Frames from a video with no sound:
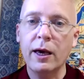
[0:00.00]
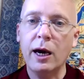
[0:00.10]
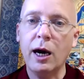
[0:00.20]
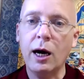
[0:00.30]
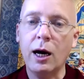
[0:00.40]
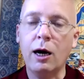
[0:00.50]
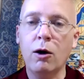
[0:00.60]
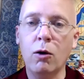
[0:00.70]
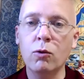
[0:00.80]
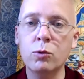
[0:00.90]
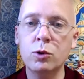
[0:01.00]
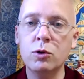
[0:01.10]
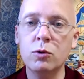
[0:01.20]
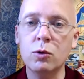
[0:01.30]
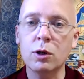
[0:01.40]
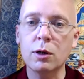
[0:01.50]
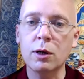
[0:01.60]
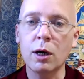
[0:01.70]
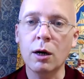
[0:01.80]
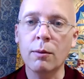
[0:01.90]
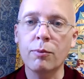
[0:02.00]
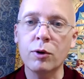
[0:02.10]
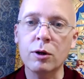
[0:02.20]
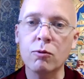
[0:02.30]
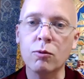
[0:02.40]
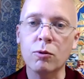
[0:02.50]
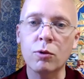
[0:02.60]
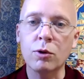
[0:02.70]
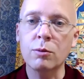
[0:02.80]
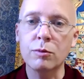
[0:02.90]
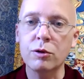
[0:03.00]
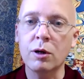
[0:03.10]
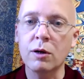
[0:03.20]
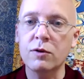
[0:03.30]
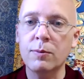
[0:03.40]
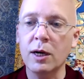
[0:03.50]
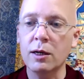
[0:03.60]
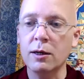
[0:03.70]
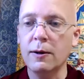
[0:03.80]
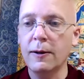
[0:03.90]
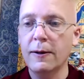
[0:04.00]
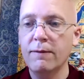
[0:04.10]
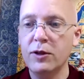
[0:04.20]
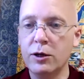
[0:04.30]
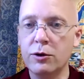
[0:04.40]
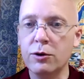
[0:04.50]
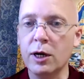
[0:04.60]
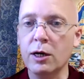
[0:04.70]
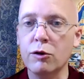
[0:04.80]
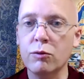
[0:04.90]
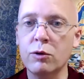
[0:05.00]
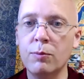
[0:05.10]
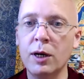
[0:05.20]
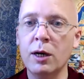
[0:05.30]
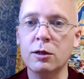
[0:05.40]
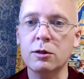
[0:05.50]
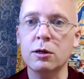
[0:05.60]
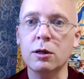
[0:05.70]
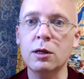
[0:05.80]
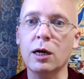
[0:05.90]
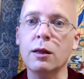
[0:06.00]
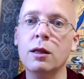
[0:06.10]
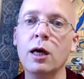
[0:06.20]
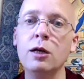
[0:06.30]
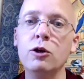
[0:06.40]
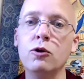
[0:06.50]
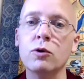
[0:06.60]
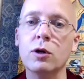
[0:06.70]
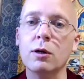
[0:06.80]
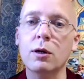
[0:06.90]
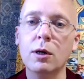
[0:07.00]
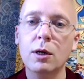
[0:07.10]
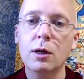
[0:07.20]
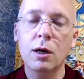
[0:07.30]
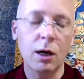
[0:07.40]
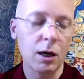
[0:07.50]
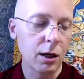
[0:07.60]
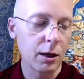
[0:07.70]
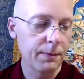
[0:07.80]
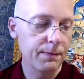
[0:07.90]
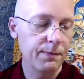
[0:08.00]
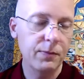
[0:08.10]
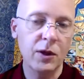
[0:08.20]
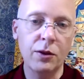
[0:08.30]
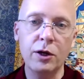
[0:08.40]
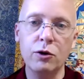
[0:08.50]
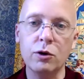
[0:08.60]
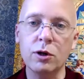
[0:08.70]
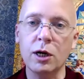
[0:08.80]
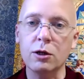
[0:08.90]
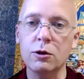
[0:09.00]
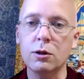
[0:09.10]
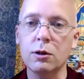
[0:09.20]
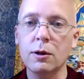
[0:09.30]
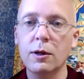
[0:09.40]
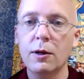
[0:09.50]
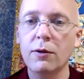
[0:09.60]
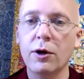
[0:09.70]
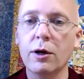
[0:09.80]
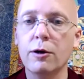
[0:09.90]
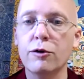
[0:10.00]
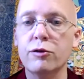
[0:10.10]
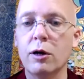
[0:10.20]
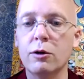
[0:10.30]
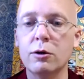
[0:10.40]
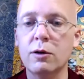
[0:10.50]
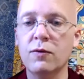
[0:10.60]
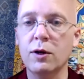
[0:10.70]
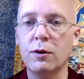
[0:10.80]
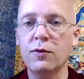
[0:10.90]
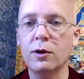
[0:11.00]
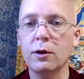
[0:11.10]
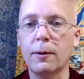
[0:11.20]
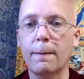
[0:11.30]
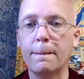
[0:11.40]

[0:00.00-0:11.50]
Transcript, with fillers: how do you uh, uh, bring the rhythms of Tibetan into that? And so when you pay attention to that, then you can um, then you can actually uh, start to convey the feeling.